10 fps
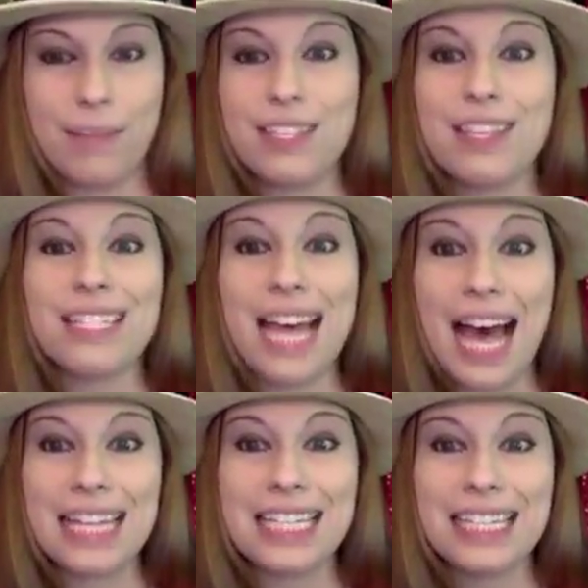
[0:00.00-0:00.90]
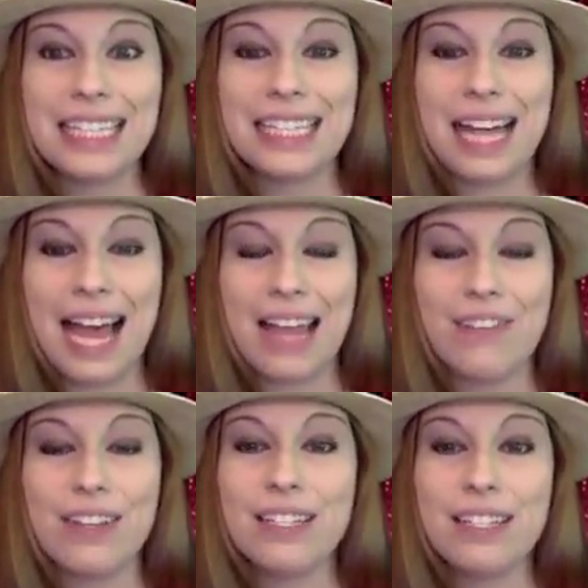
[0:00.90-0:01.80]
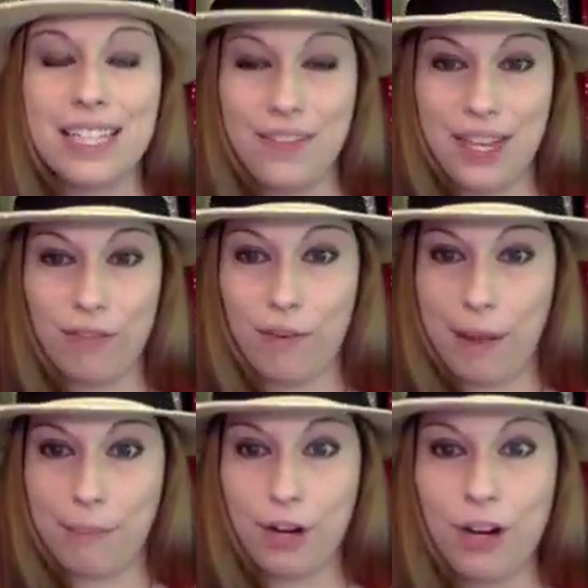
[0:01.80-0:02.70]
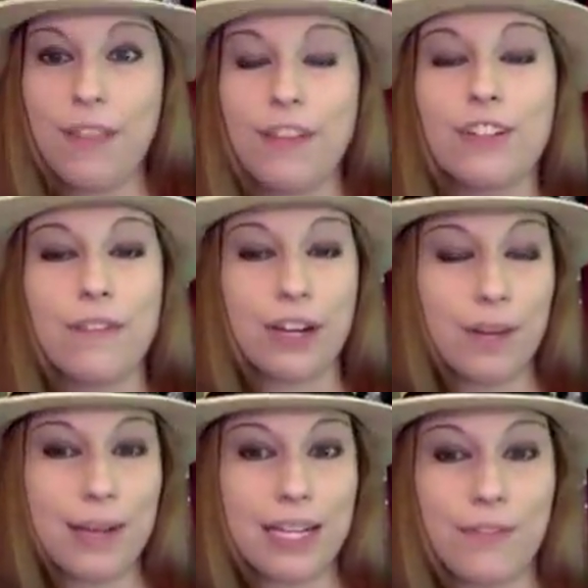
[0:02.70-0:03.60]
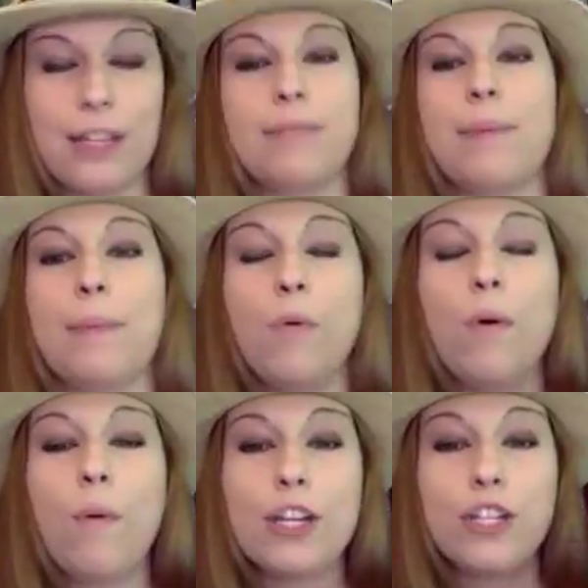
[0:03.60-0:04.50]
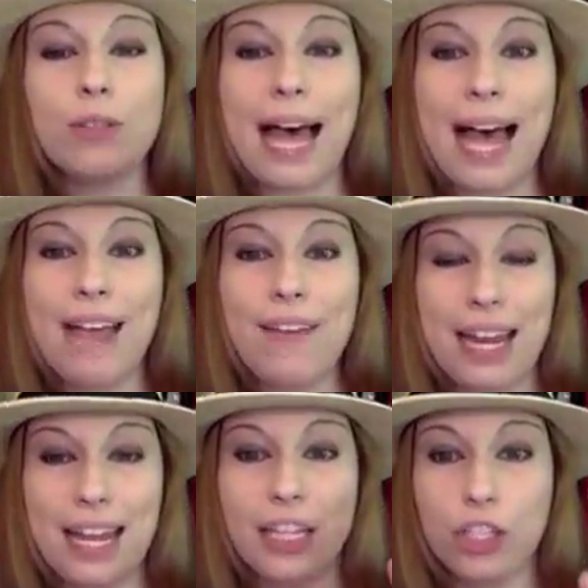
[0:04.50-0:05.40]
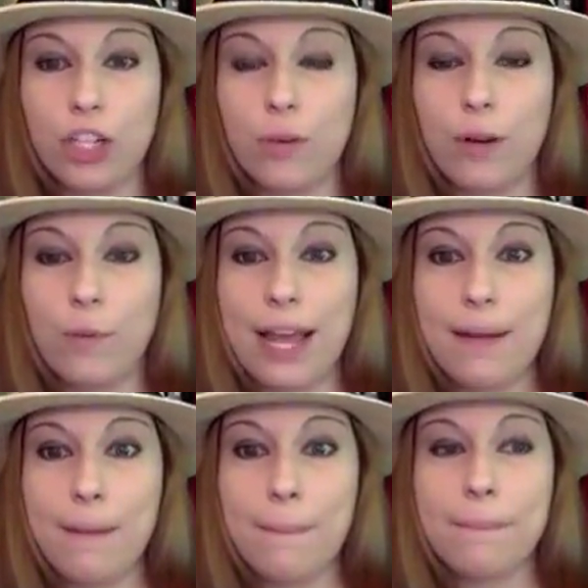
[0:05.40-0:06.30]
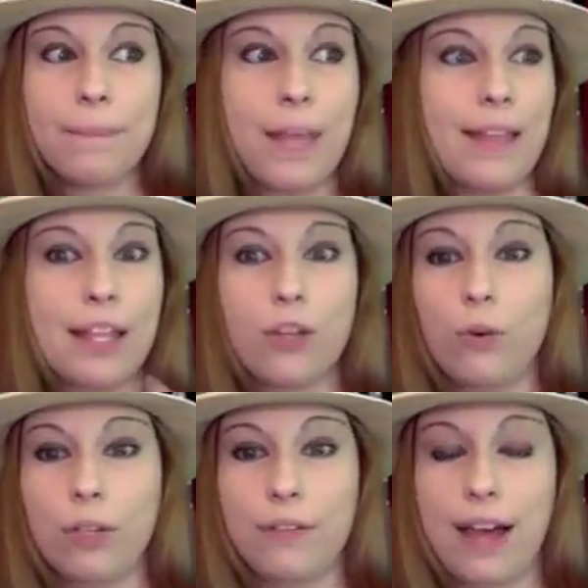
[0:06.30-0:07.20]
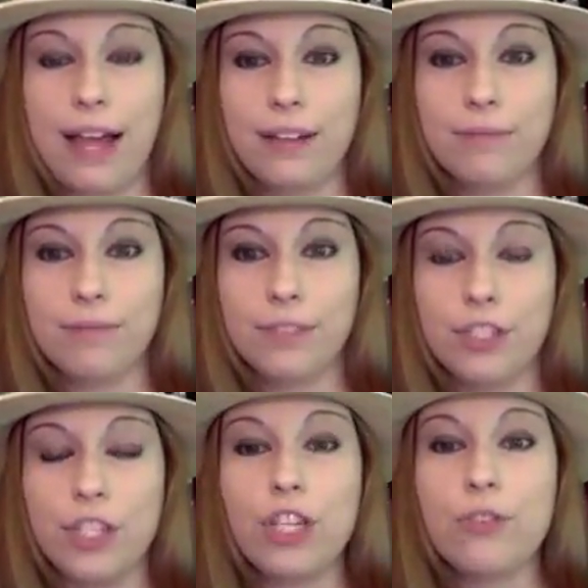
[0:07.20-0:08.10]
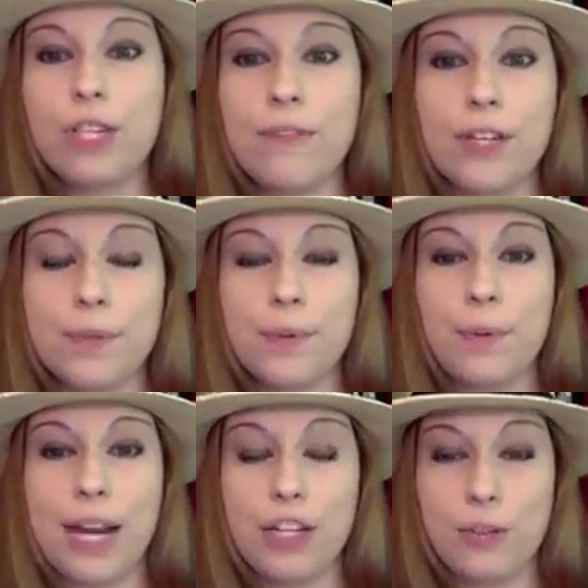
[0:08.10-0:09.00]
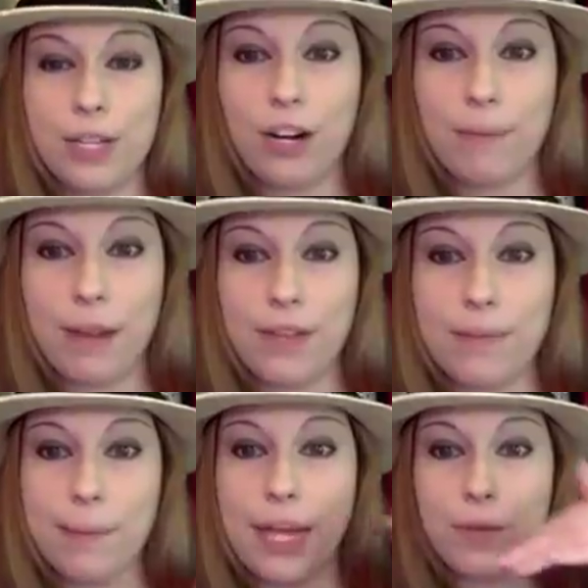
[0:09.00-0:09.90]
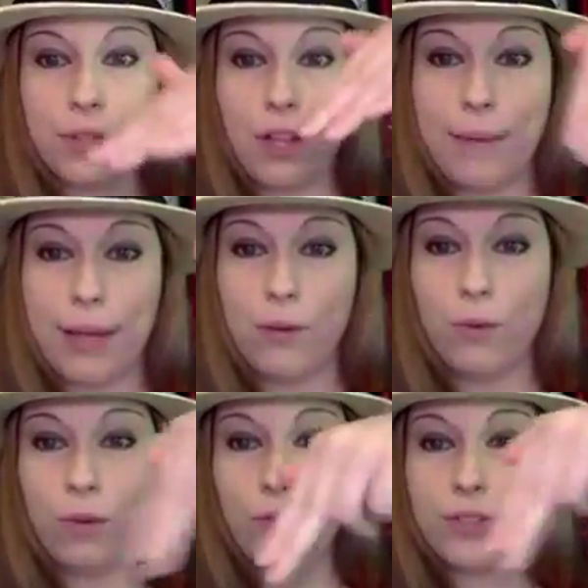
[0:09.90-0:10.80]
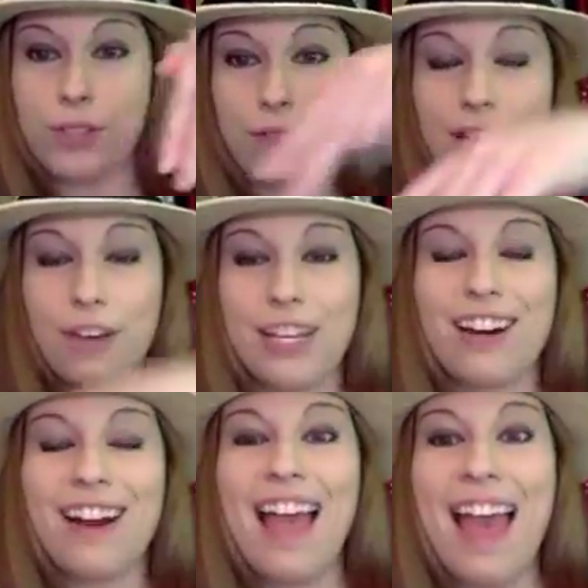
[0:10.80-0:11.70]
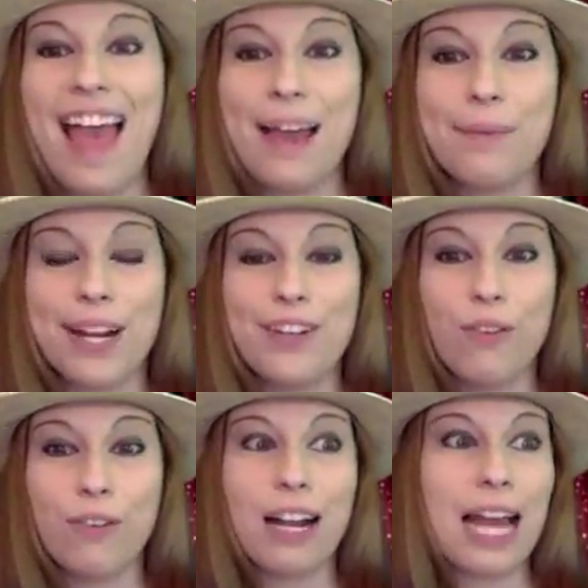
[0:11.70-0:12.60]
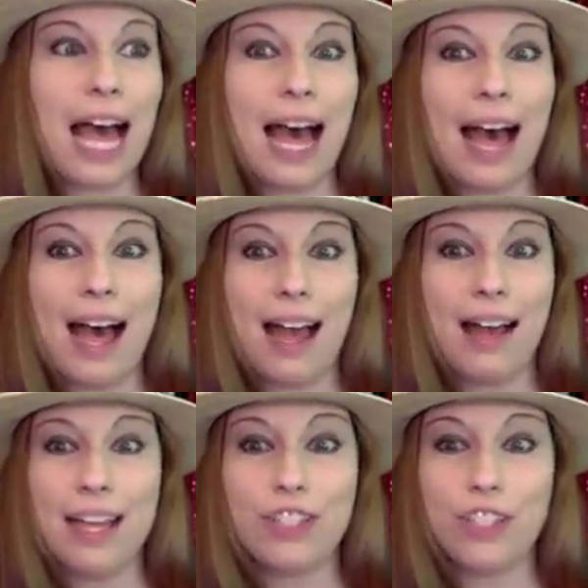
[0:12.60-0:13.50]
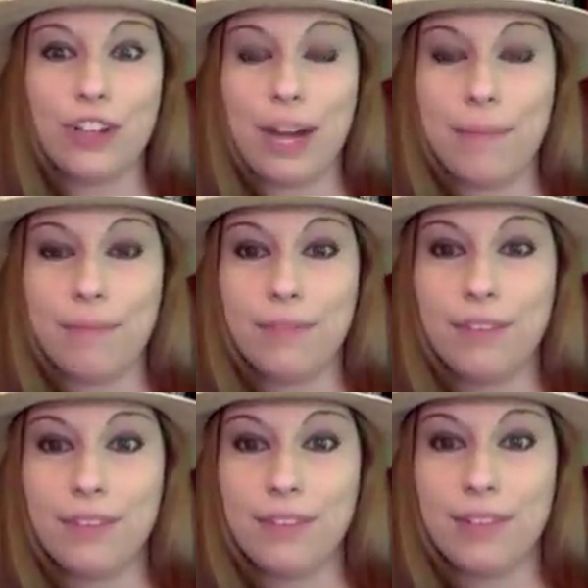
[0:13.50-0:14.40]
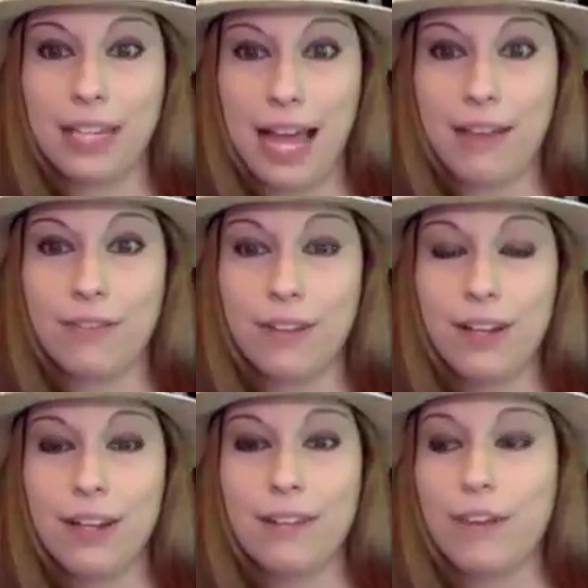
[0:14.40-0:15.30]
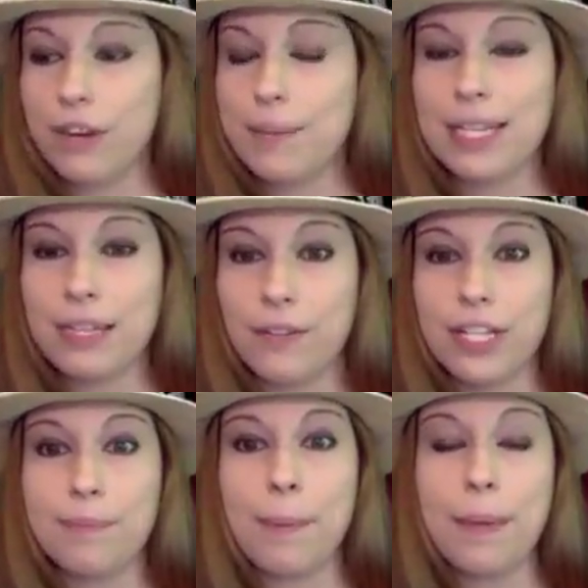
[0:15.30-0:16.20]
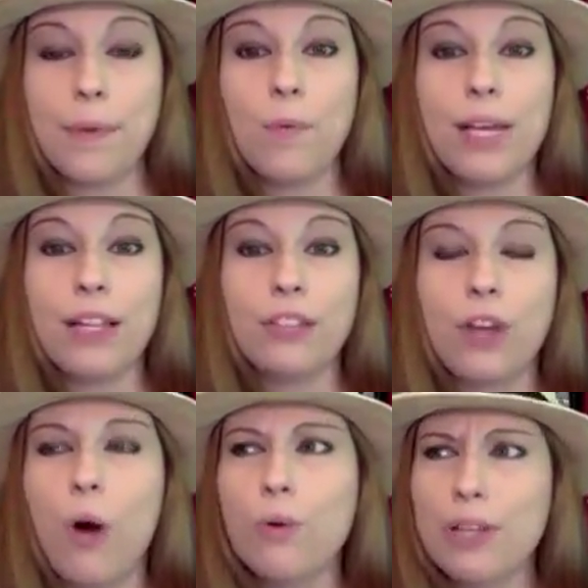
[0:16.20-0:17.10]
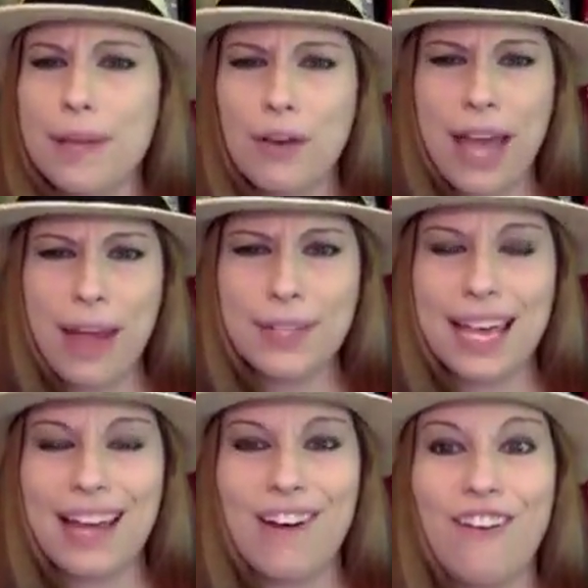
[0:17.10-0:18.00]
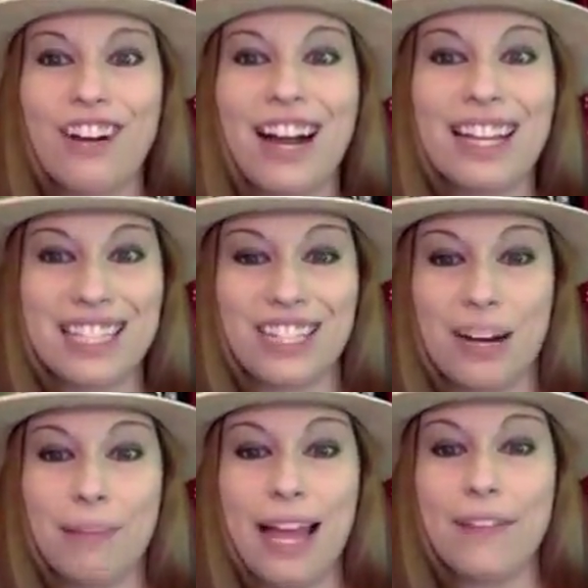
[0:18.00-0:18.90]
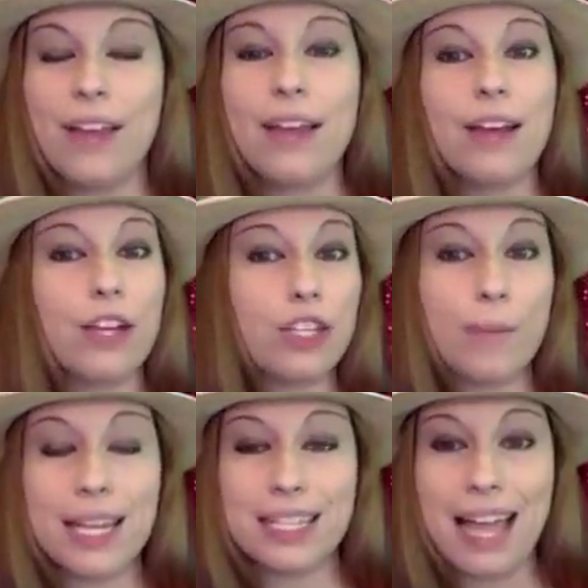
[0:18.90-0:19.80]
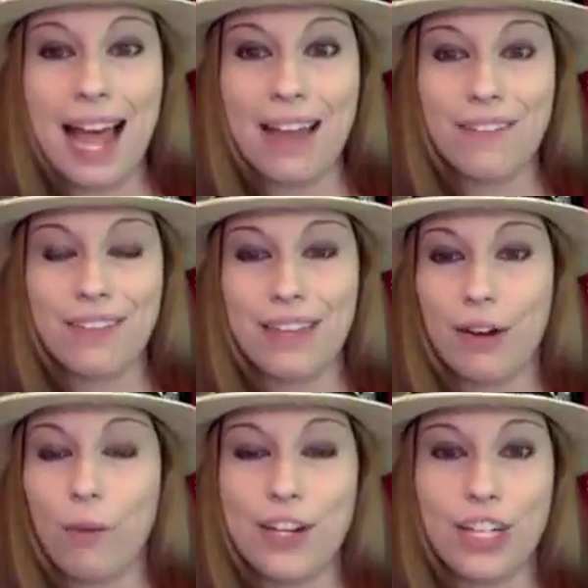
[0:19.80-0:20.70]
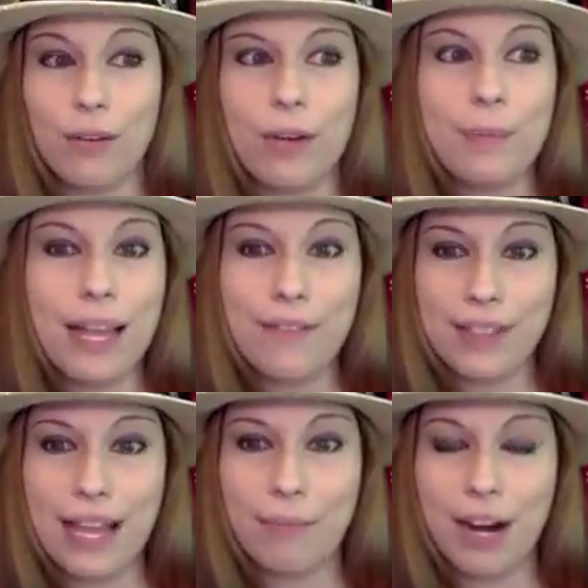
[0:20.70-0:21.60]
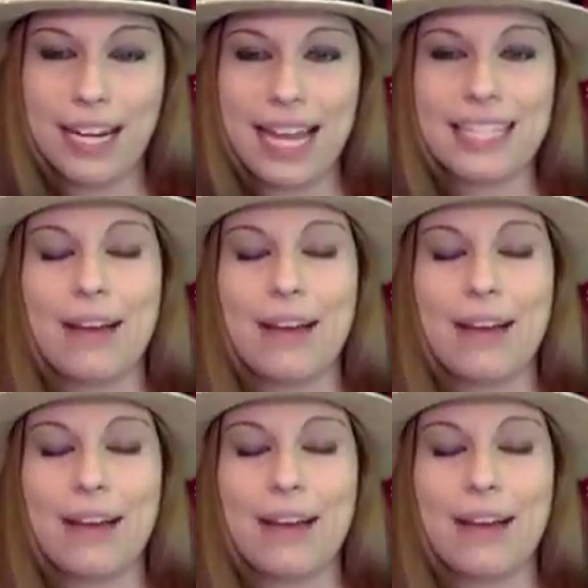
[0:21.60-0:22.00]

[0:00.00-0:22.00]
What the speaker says: This is not live TV, remember? There's a very big difference. People will watch you live, and it can look one way, and that's totally fine. There's a huge difference between what I do on my Facebook page with all of my cool stuff down here and what I do over on Instagram live. Very big difference, but people will totally be okay with that over on Instagram Live, assuming it's live. They are watching a replay of a live broadcast.